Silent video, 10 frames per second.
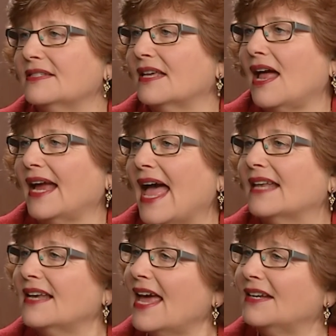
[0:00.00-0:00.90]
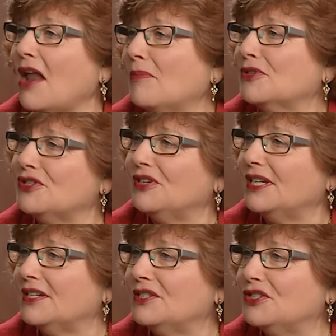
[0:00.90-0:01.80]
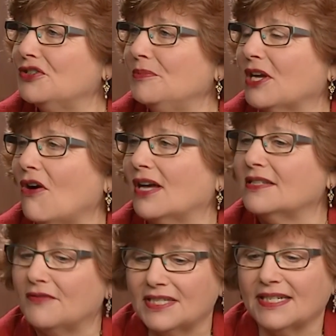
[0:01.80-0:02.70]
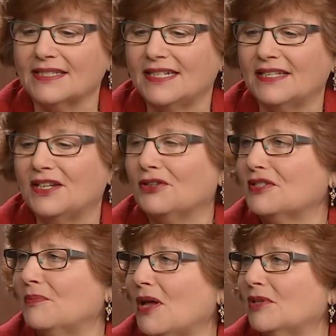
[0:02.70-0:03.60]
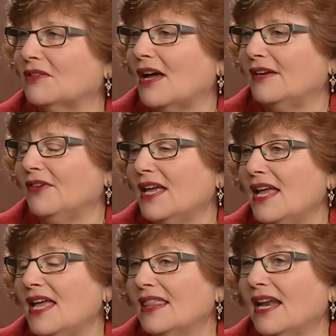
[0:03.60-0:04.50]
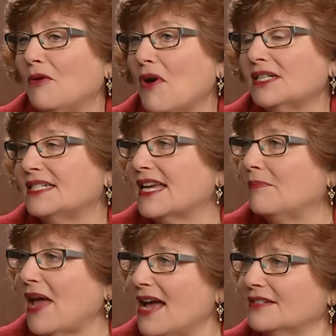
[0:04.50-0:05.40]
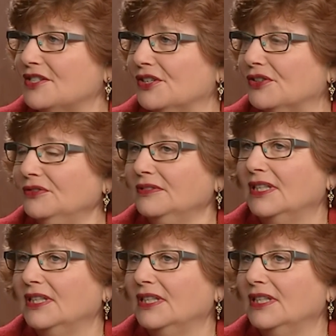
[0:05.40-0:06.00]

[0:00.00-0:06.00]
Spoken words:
that I hadn't had an opportunity to do because of the 16 years in public life that I wanted to get back to.